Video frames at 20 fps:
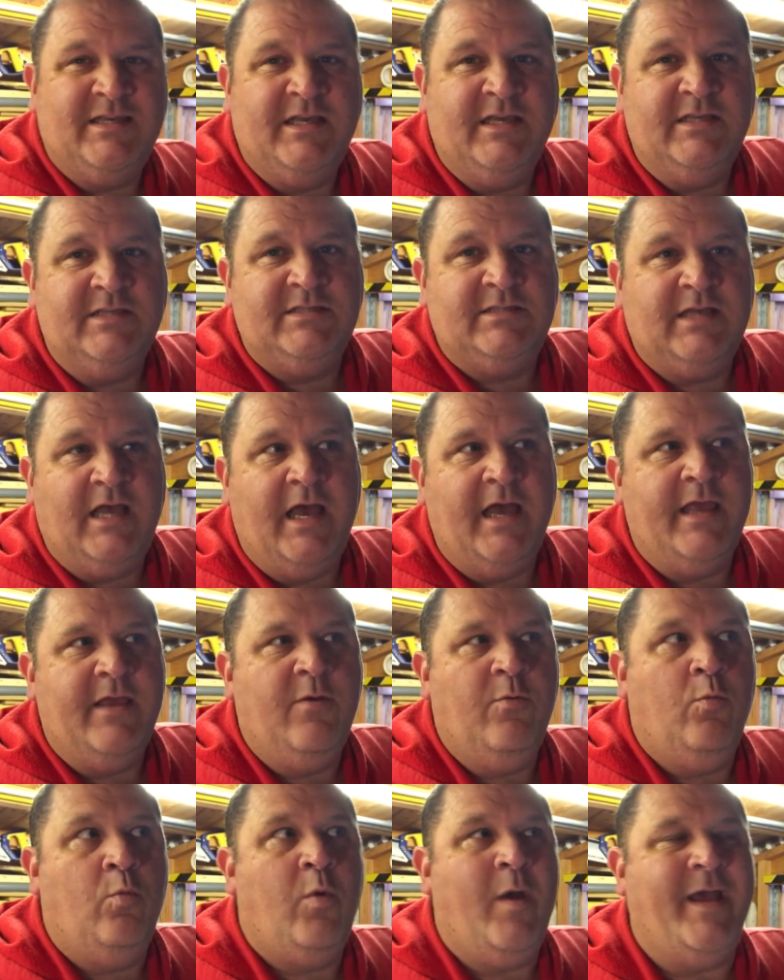is a
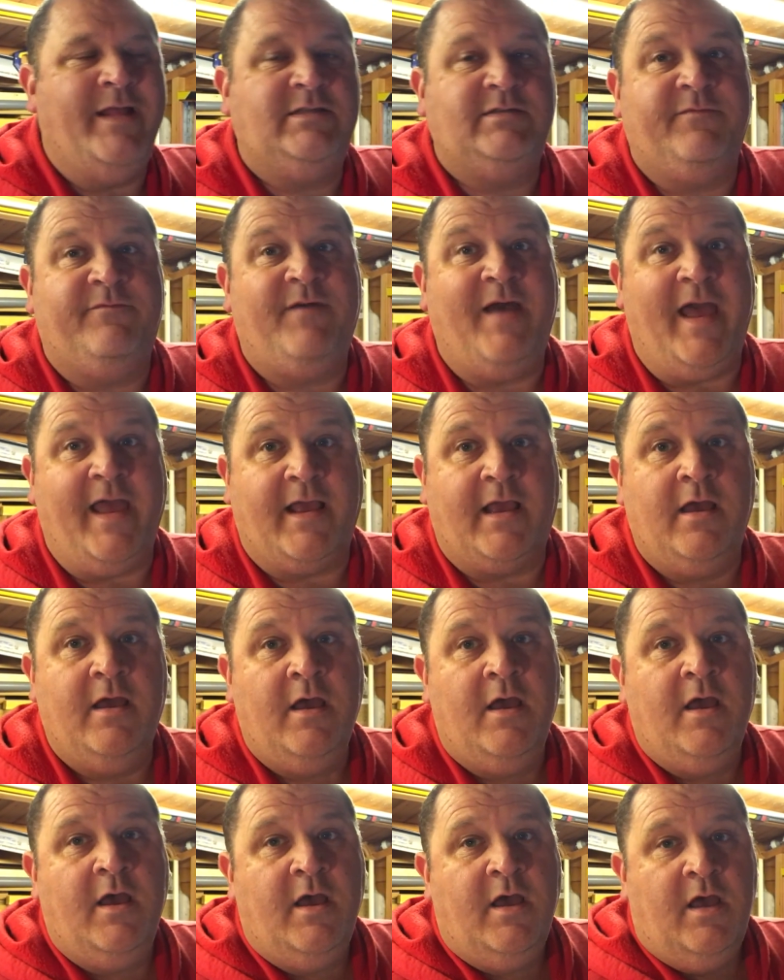wet vac
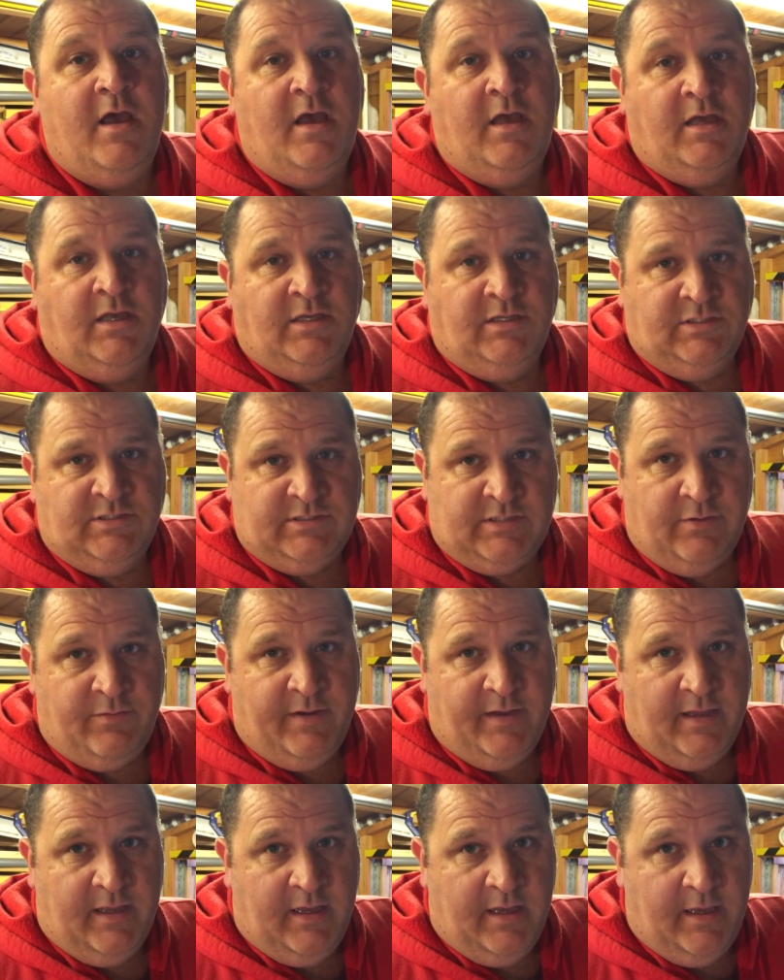so
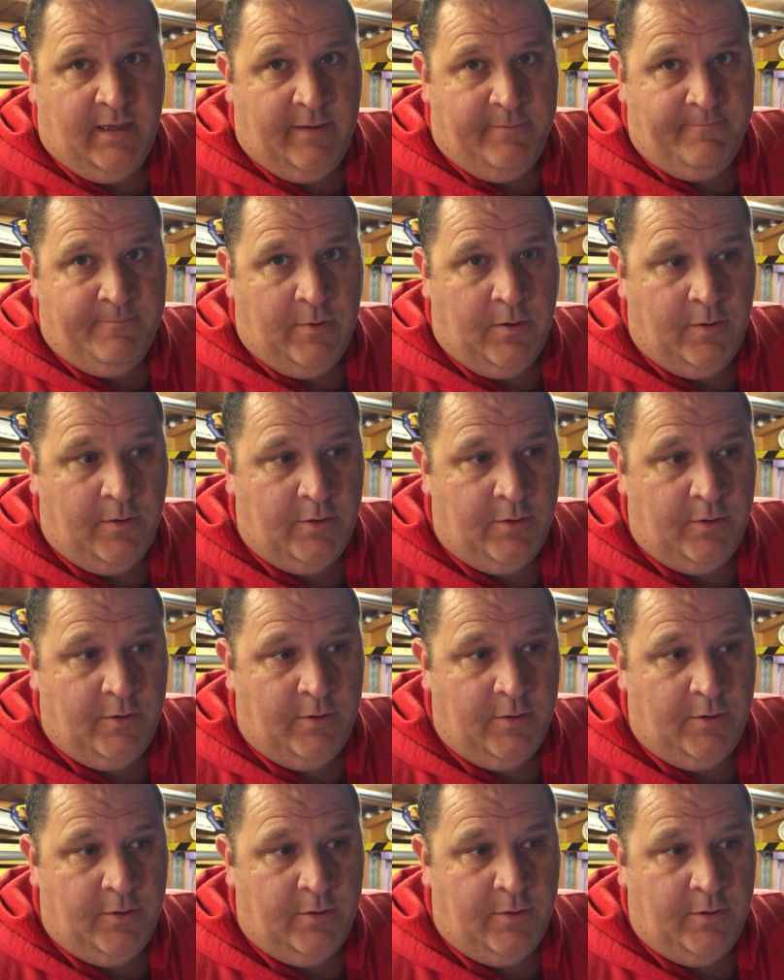it um,